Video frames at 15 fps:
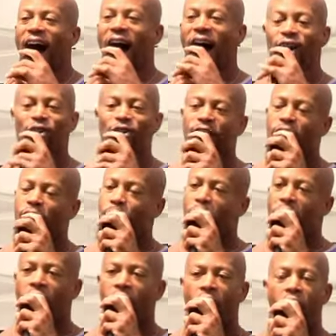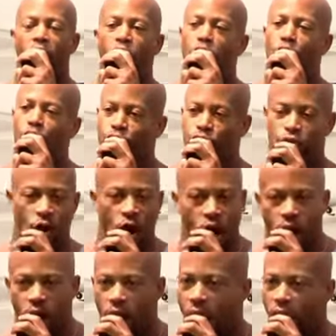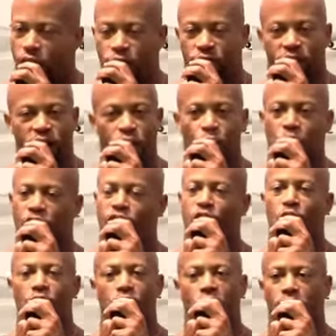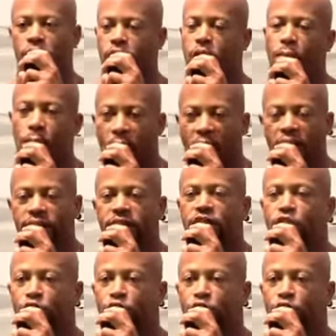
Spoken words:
I don't care about how old you are. I don't care what's going on in your body.